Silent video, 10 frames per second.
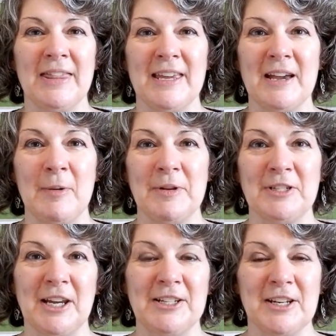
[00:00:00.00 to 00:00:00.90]
think I'll be
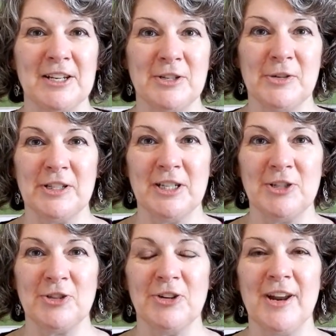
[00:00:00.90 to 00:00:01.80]
changing into a
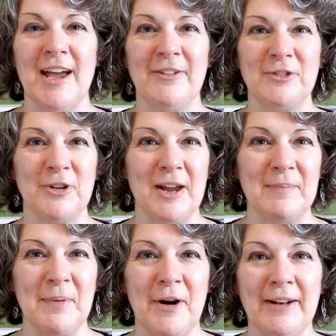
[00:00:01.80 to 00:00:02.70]
t-shirt after
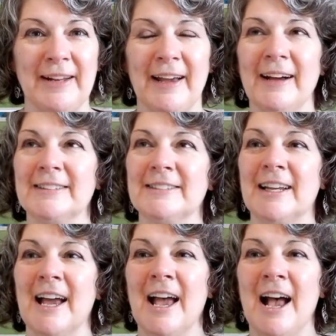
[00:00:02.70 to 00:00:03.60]
I podcast.
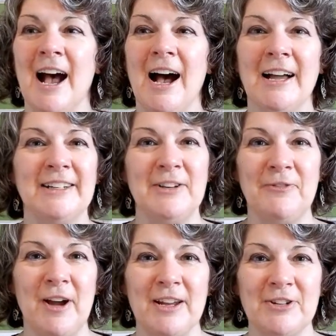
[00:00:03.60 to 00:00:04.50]
Do you
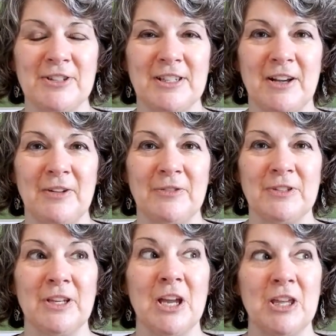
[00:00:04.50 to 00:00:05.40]
find
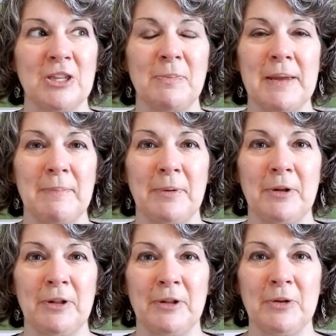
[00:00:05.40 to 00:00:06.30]
yourselves, the
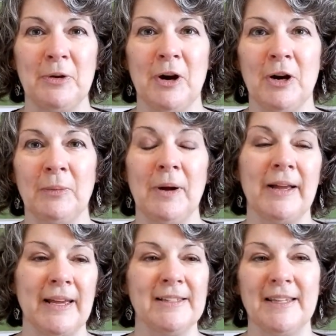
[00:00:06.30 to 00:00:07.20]
people who are, well,
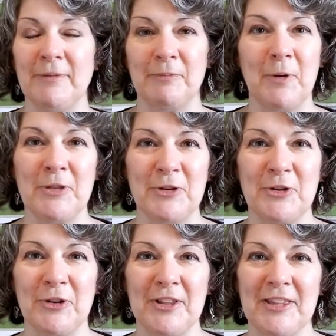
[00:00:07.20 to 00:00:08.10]
I guess whether
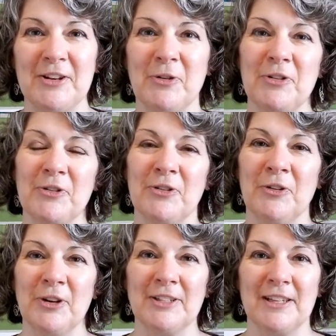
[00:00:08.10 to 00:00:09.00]
you're in the northern
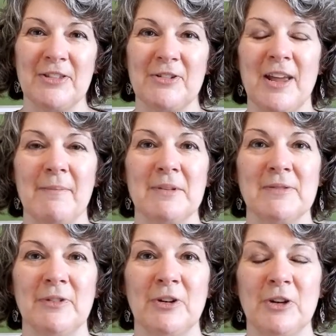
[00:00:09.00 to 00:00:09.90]
or southern
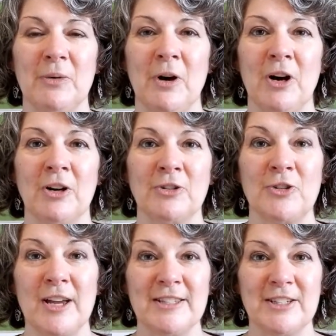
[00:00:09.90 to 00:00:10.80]
hemisphere, you are
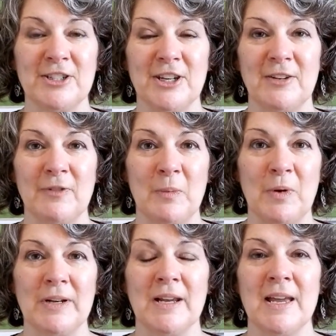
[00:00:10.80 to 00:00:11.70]
transitioning from
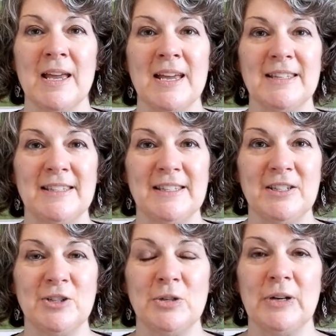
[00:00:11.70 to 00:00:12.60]
one
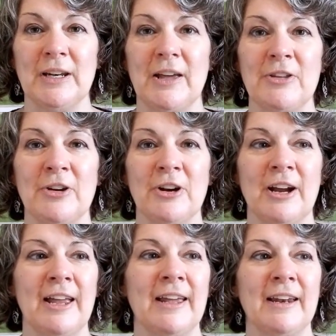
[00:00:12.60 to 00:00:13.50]
season to
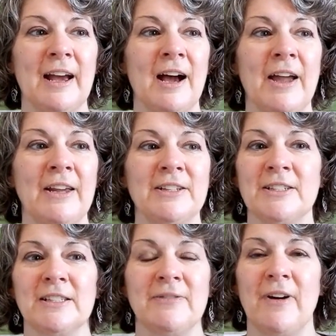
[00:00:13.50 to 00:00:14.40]
another, and I
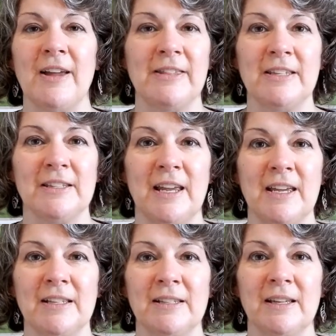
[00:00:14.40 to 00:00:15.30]
just find these
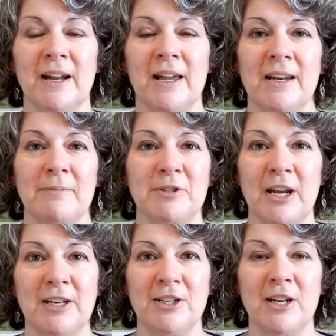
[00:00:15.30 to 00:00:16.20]
days that I end up
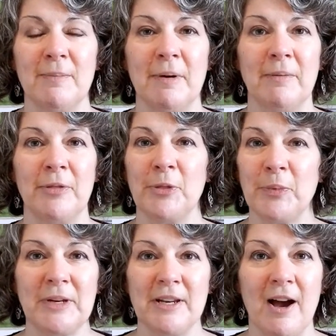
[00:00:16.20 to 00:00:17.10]
changing about
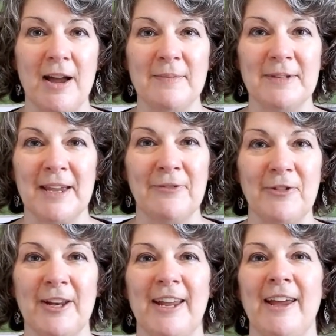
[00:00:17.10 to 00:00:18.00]
3 times
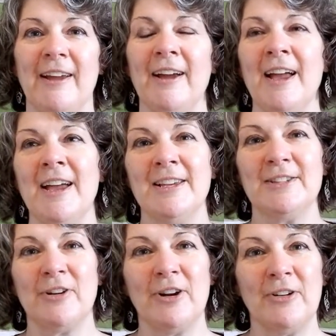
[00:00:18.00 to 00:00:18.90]
every day.
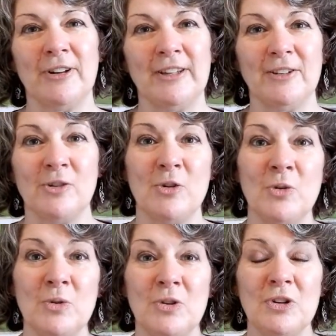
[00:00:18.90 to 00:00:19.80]
Start out a little
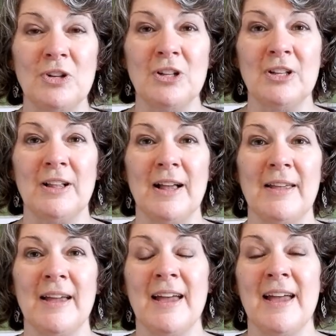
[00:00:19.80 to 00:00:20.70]
cool,